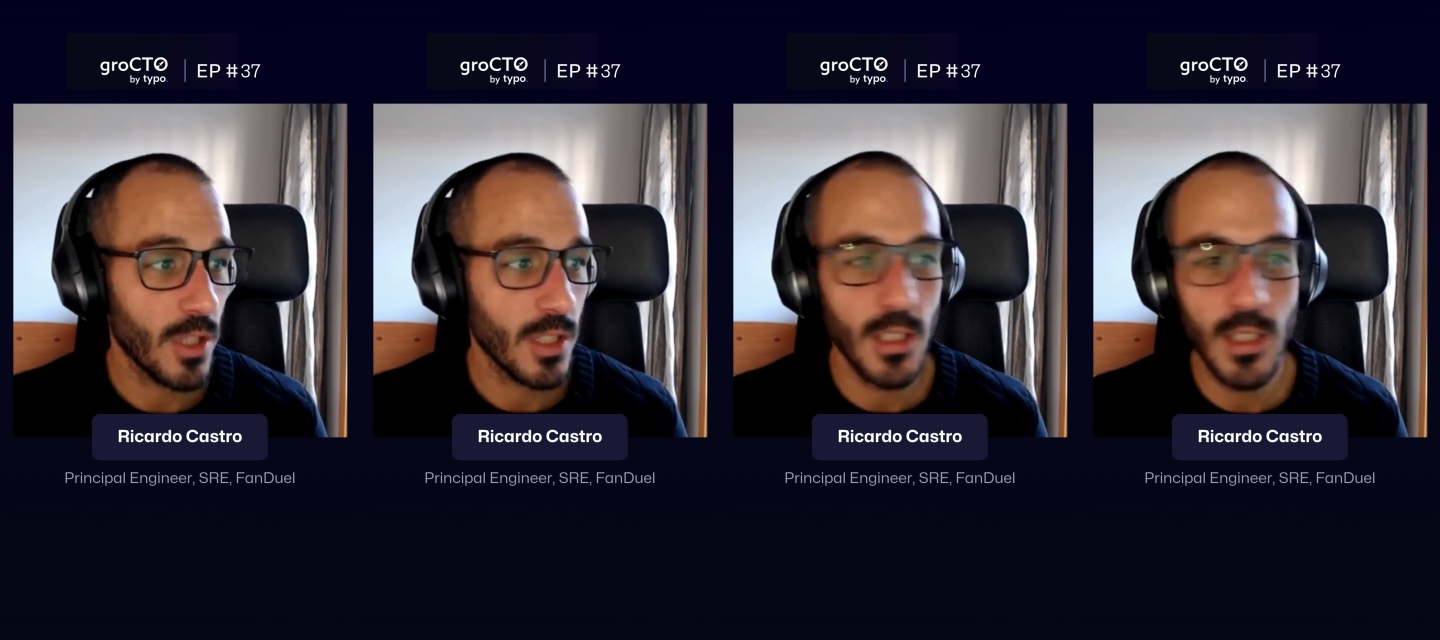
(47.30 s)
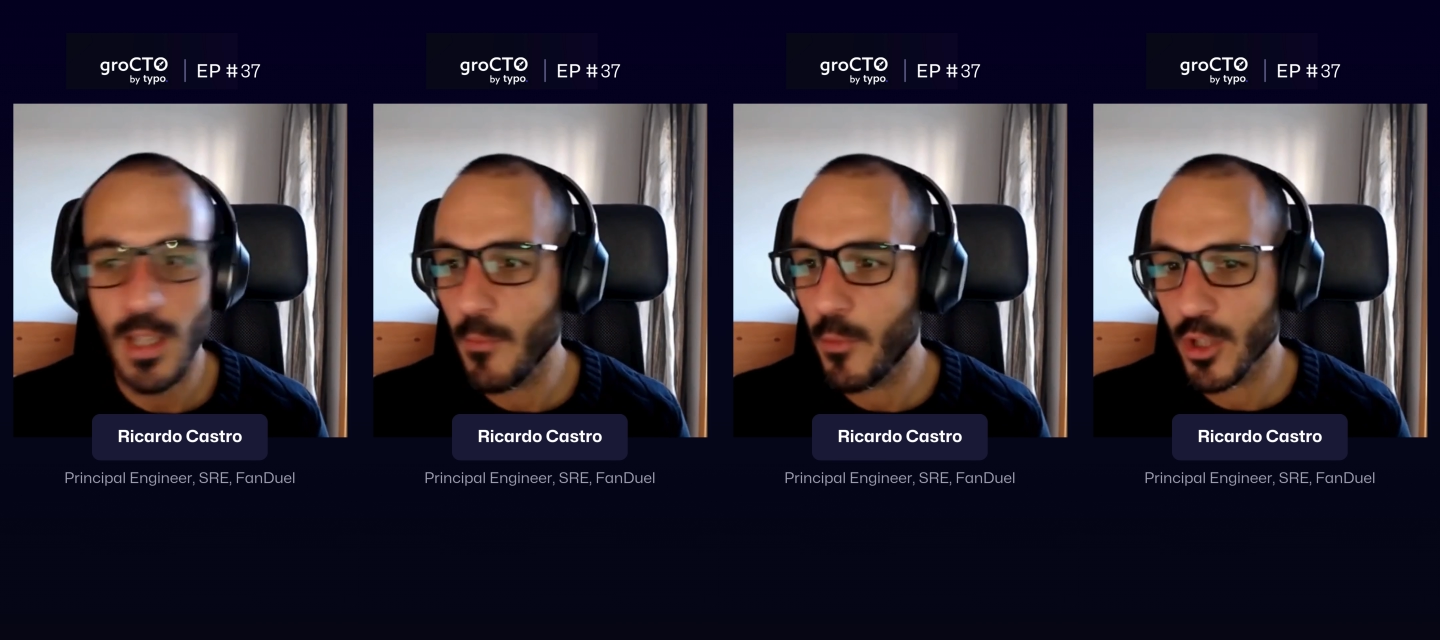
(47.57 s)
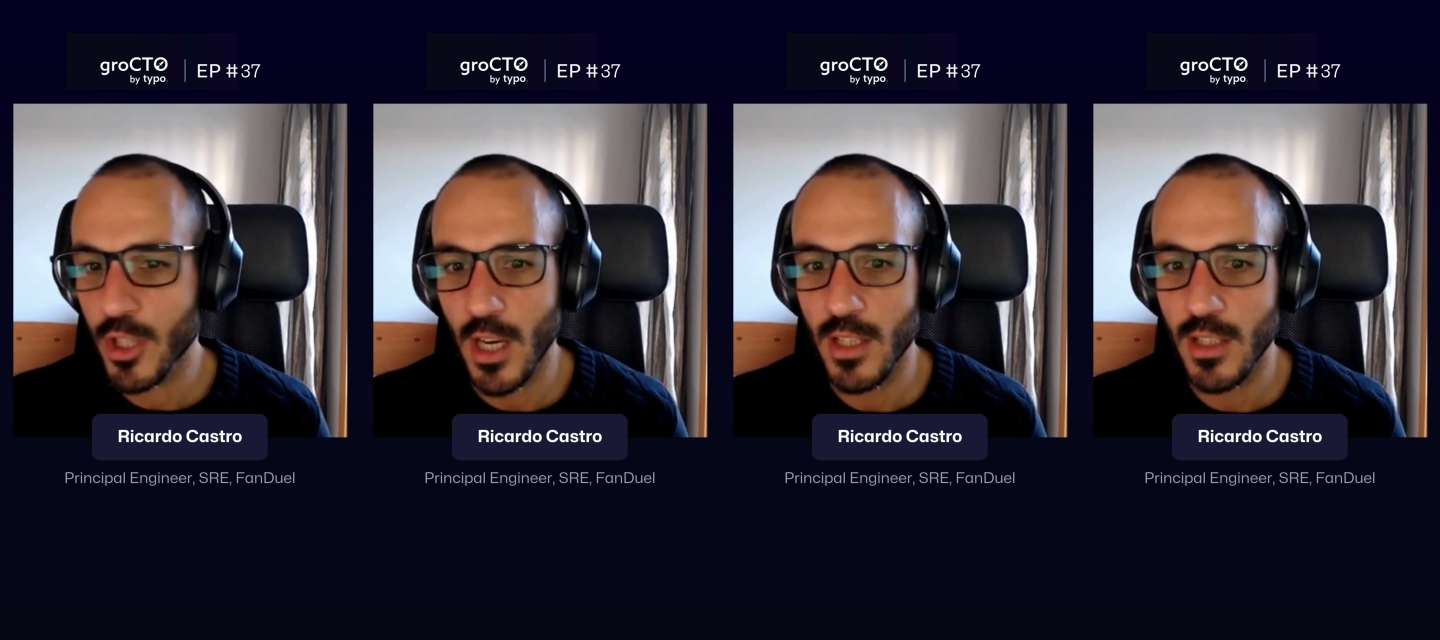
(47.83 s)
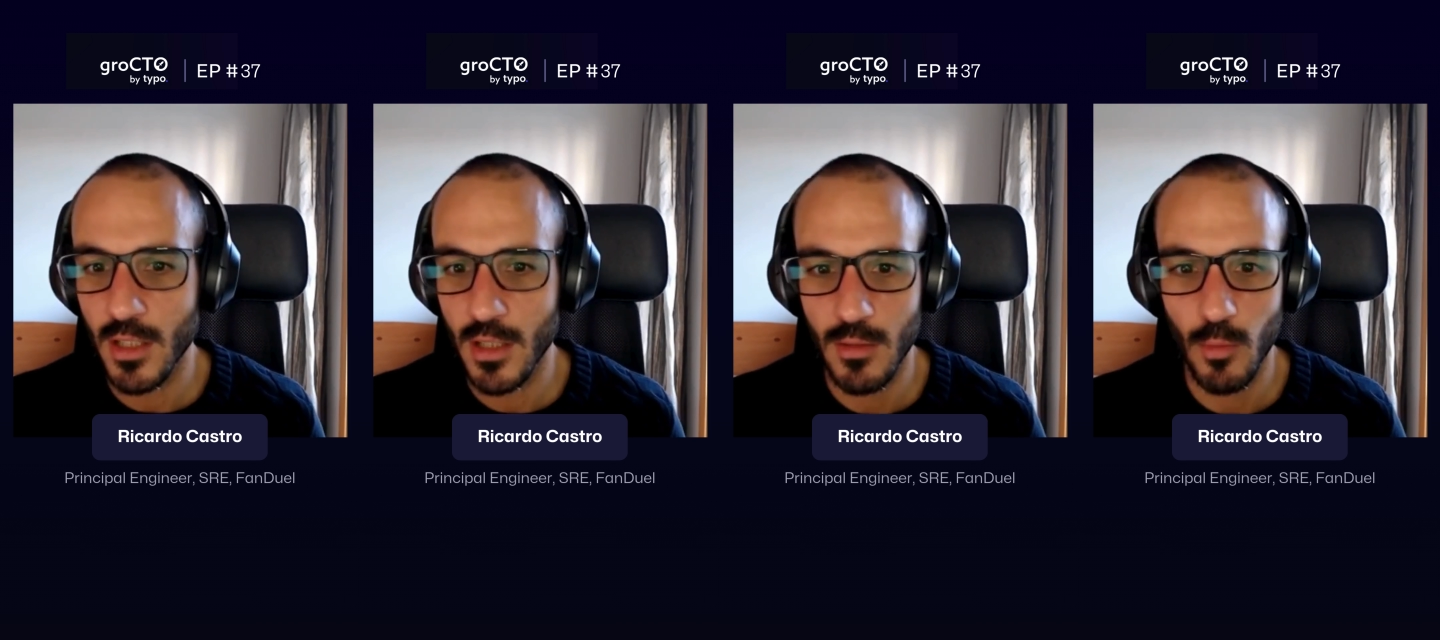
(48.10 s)
course, lead time for
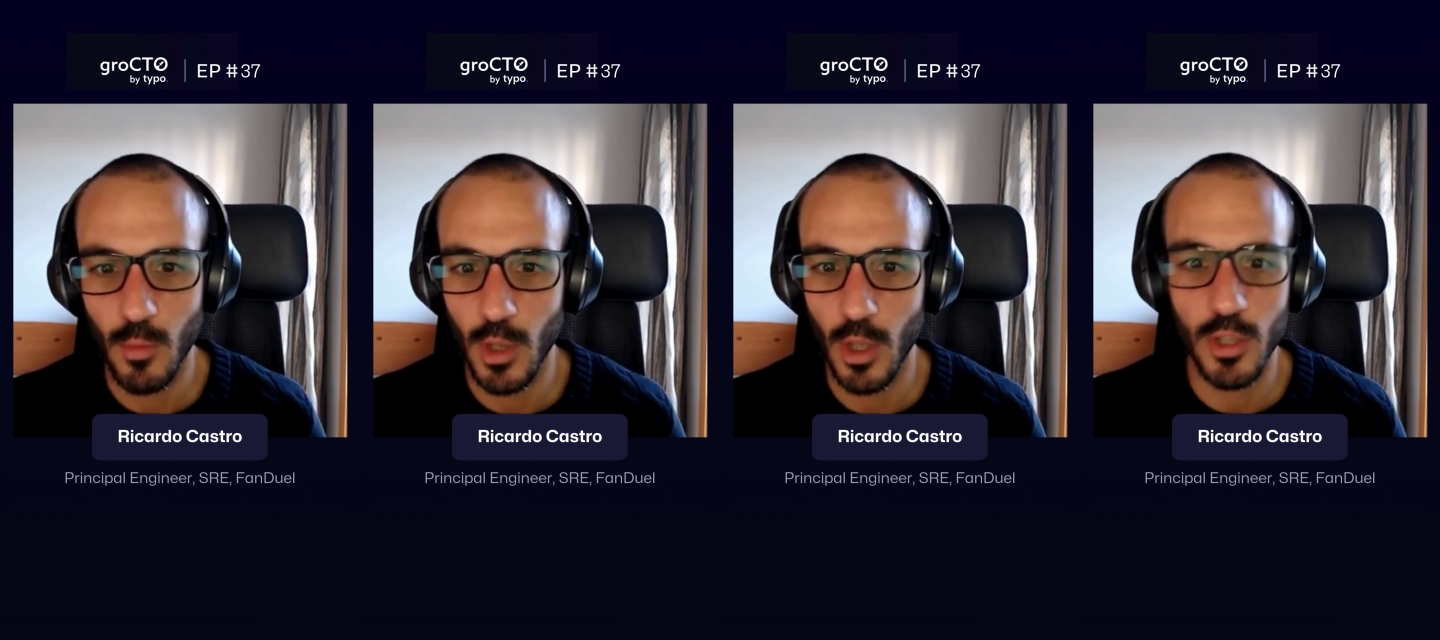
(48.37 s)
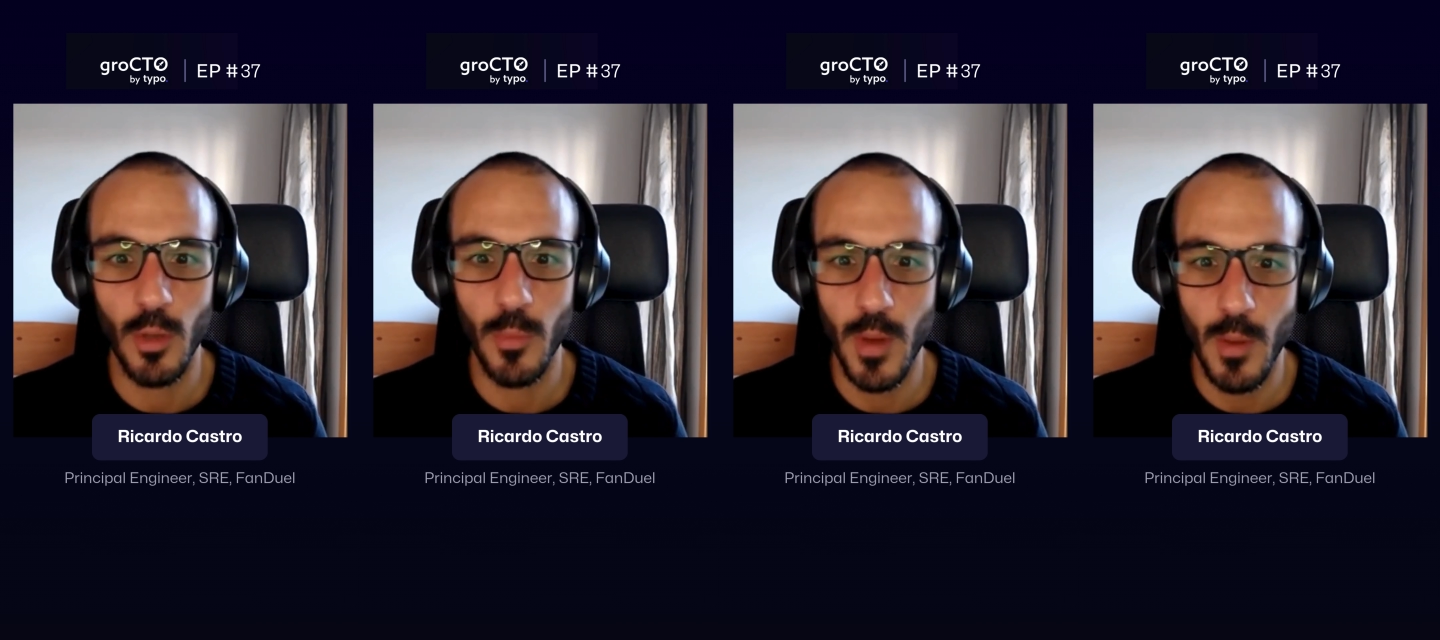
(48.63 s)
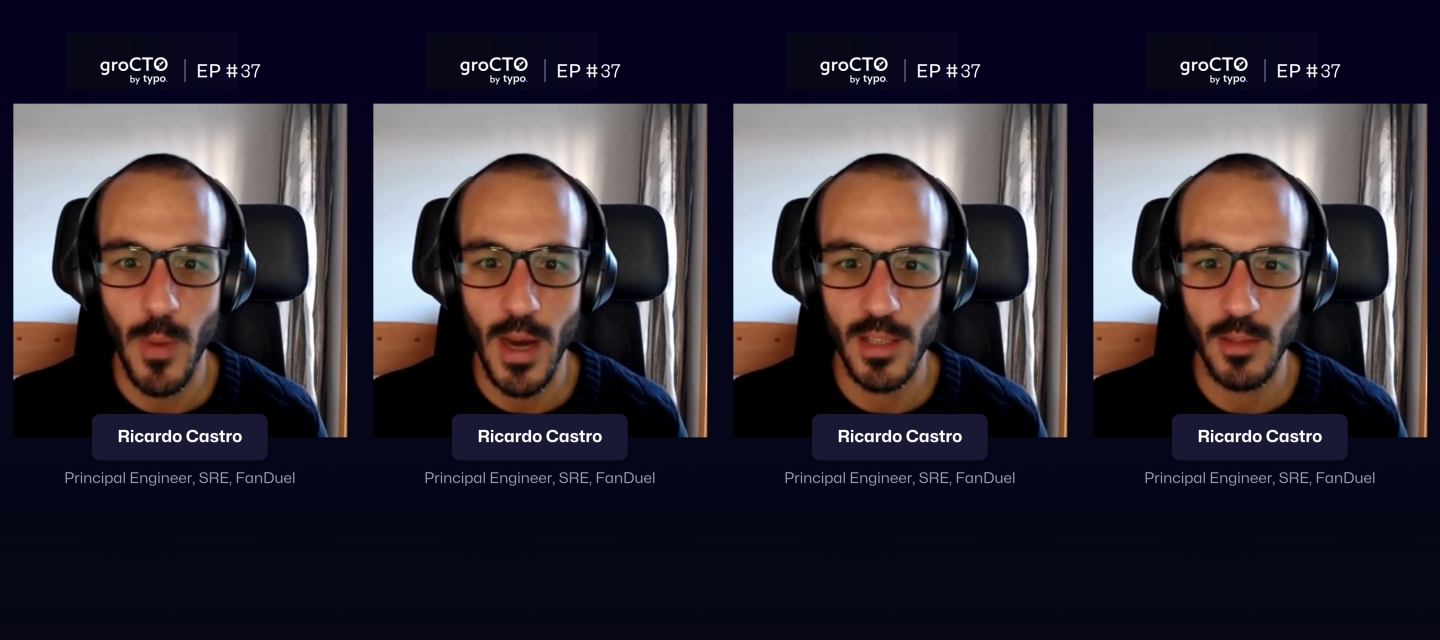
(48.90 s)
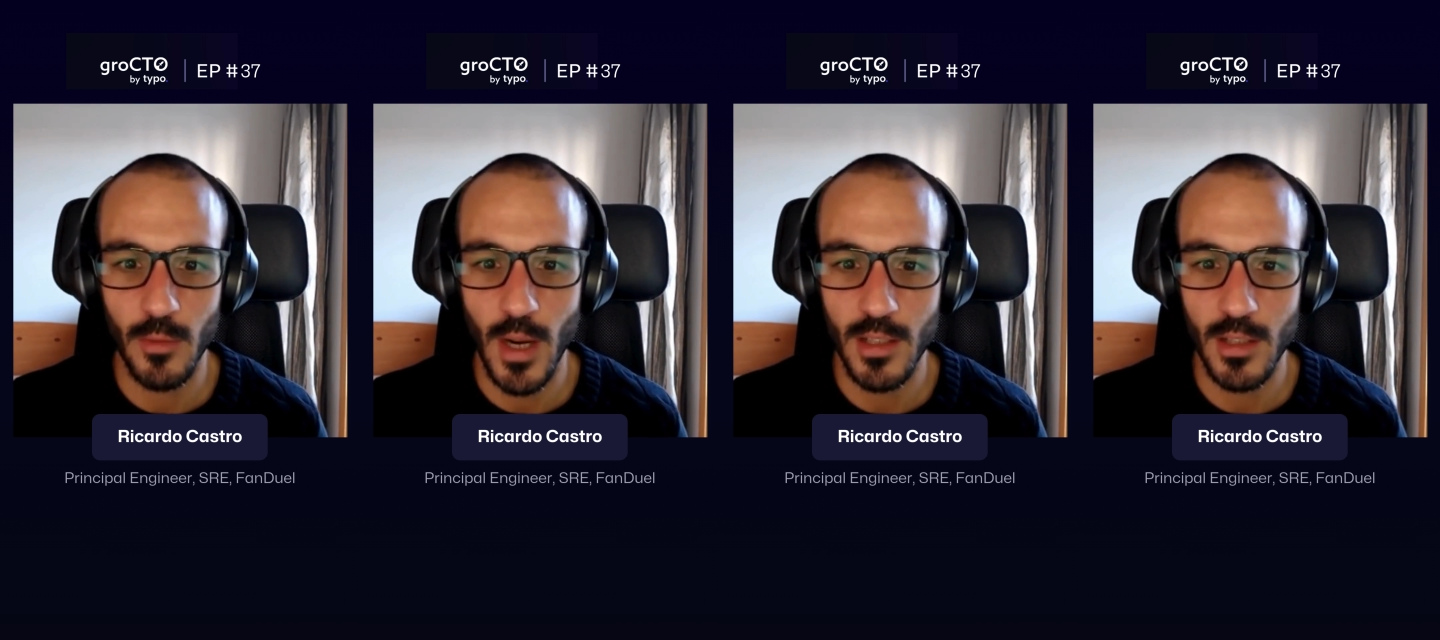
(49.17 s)
changes will also be
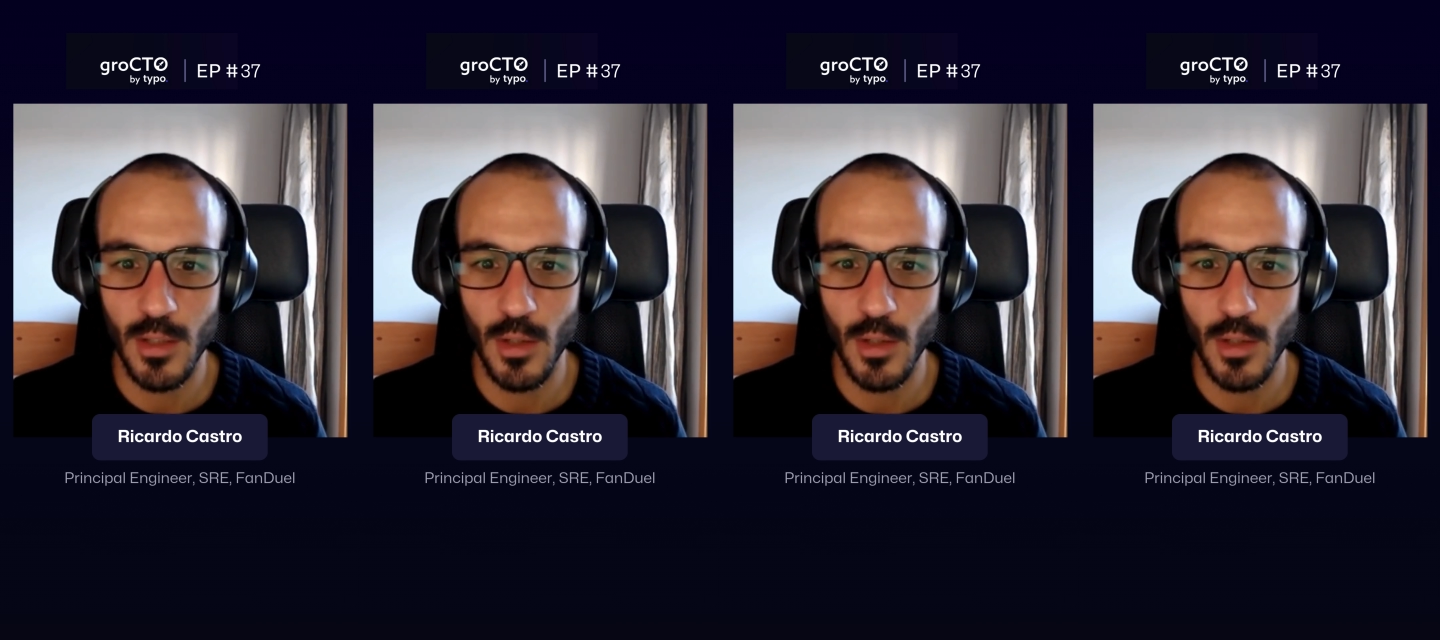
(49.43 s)
impacted, right?